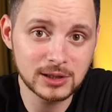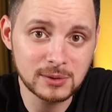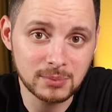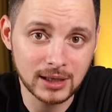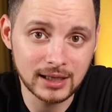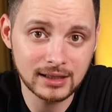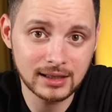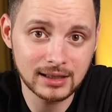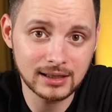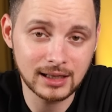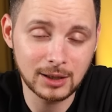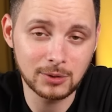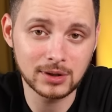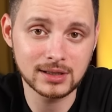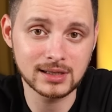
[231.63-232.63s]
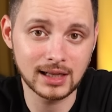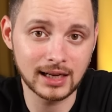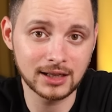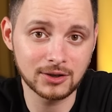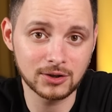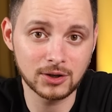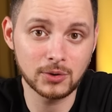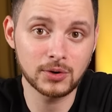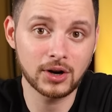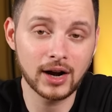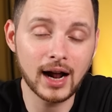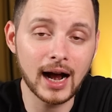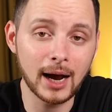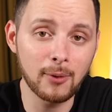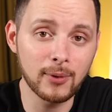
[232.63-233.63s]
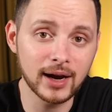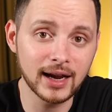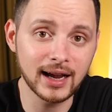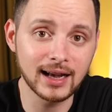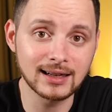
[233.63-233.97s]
explain it, it was like you're going on a highway